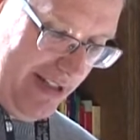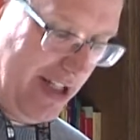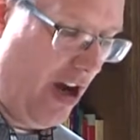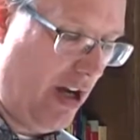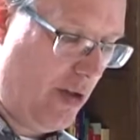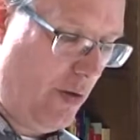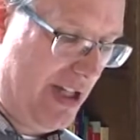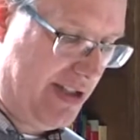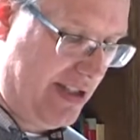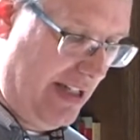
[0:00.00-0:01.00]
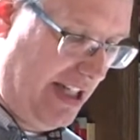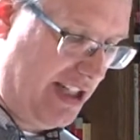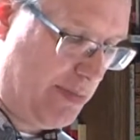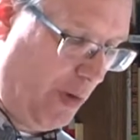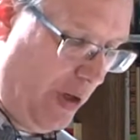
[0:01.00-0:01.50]
conquests and
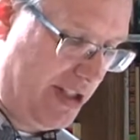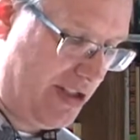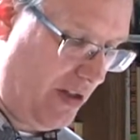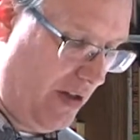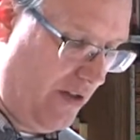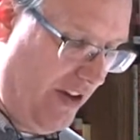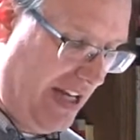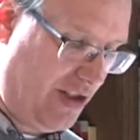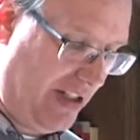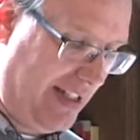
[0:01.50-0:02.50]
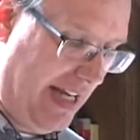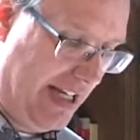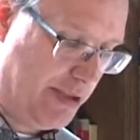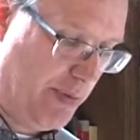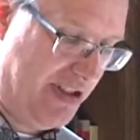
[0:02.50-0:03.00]
exploits of ancient
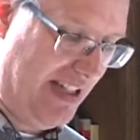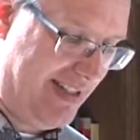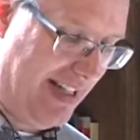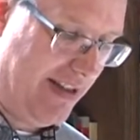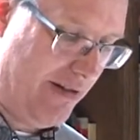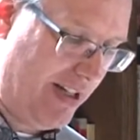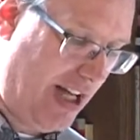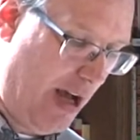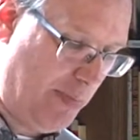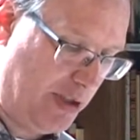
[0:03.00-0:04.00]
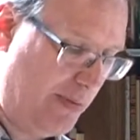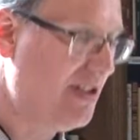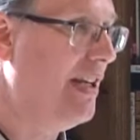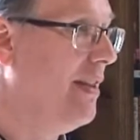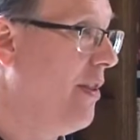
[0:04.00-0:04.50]
kings, presenting their
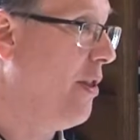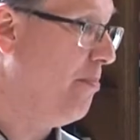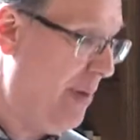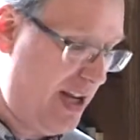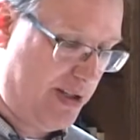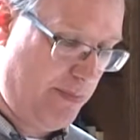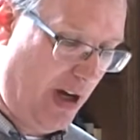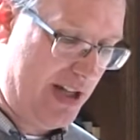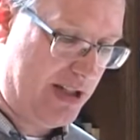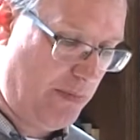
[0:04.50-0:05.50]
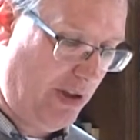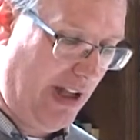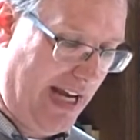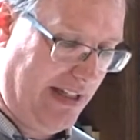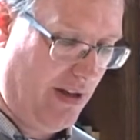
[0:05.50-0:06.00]
accomplishments in the best possible
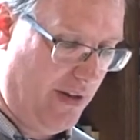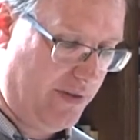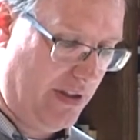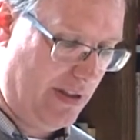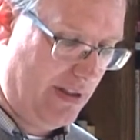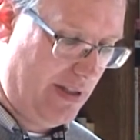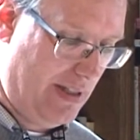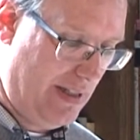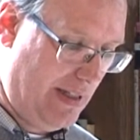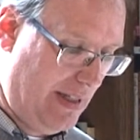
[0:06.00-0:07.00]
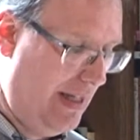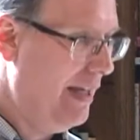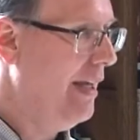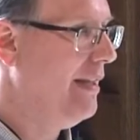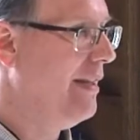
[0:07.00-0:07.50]
light often.
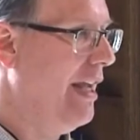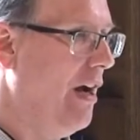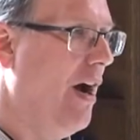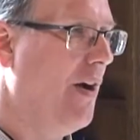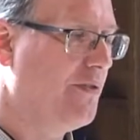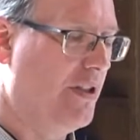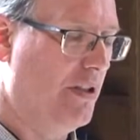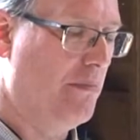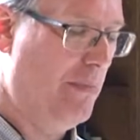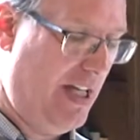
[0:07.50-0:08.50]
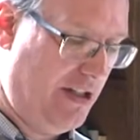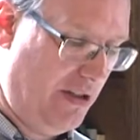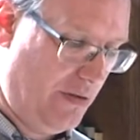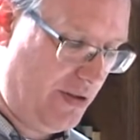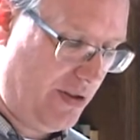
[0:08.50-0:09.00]
And they often made
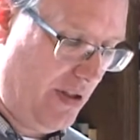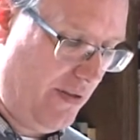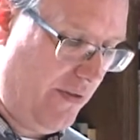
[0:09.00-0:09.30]
use of